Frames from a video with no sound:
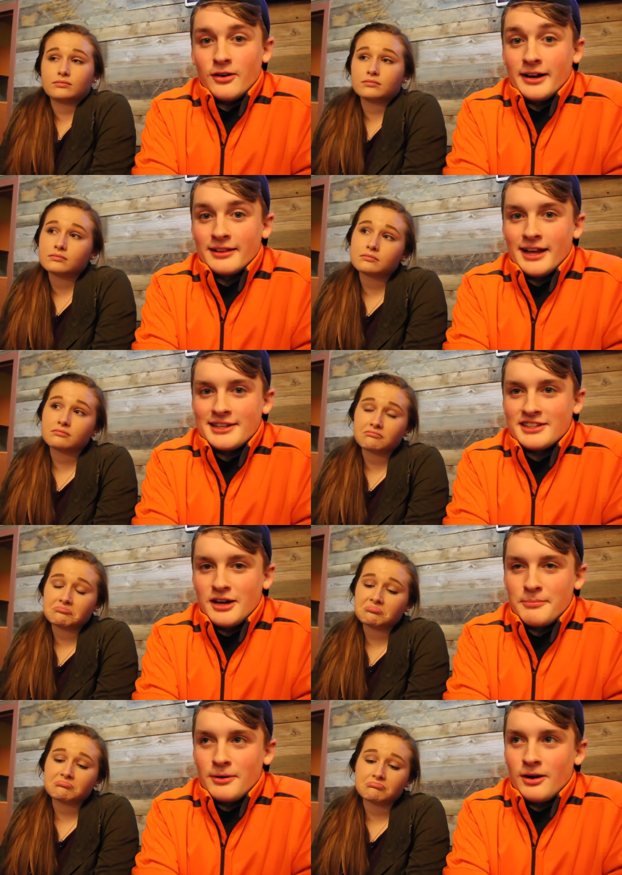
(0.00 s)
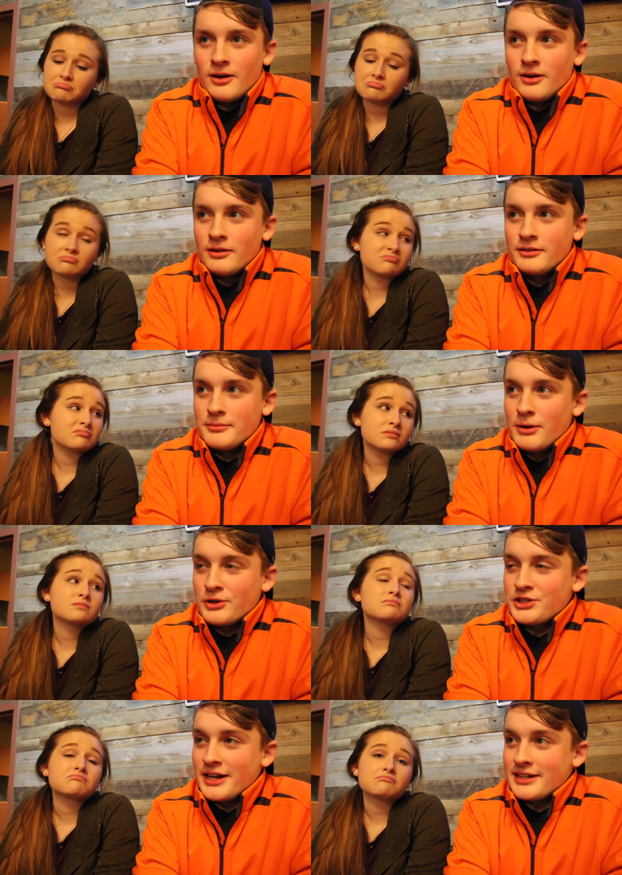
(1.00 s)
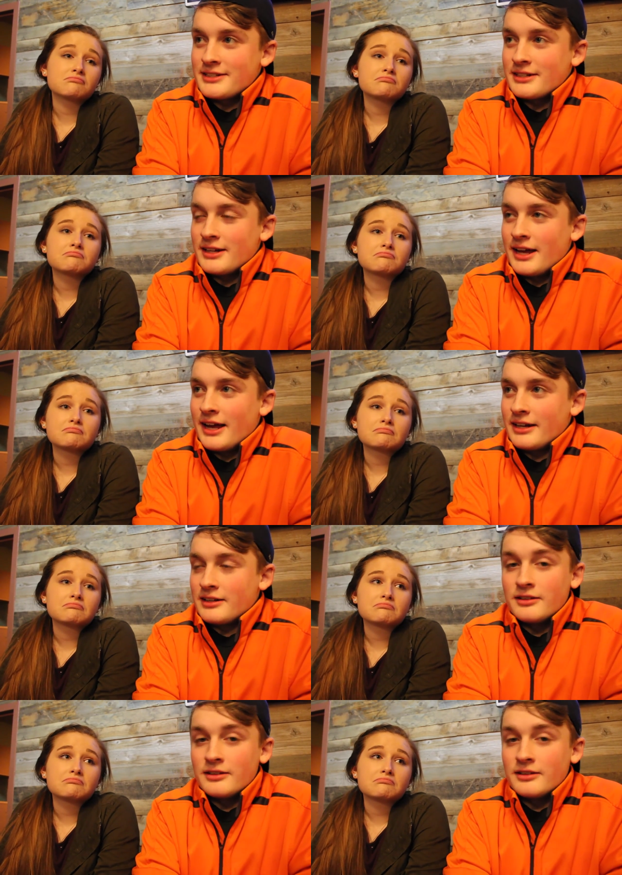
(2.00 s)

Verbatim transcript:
Speaker 1: All right, last up are the milkshakes, and